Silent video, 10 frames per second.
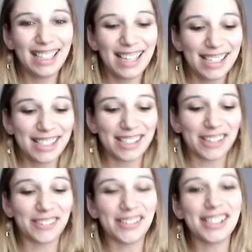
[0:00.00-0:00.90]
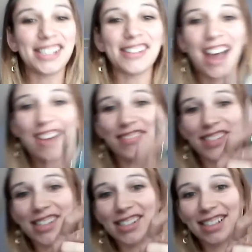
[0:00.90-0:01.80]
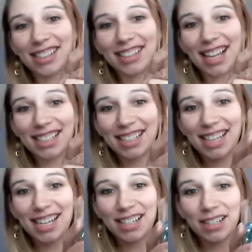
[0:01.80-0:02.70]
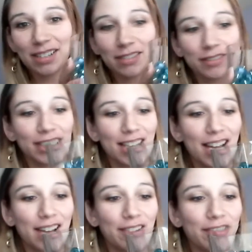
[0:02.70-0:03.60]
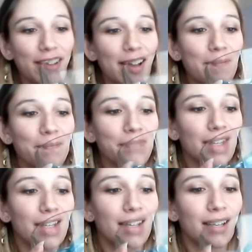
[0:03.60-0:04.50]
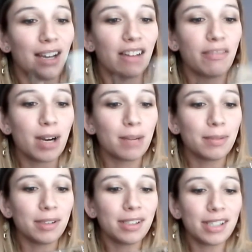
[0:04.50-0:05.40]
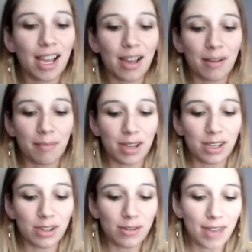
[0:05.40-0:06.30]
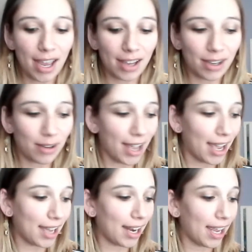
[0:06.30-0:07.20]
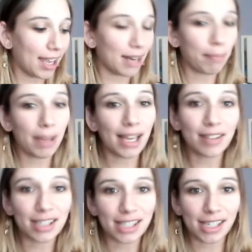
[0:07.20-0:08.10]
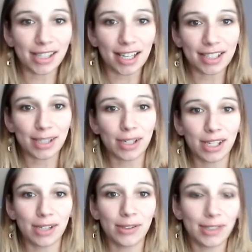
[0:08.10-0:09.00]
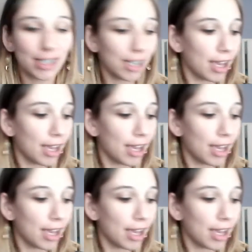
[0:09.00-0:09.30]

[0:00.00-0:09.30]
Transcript: So once you have your glass container full of marbles, you can go ahead and pick out the sea glass you want to use.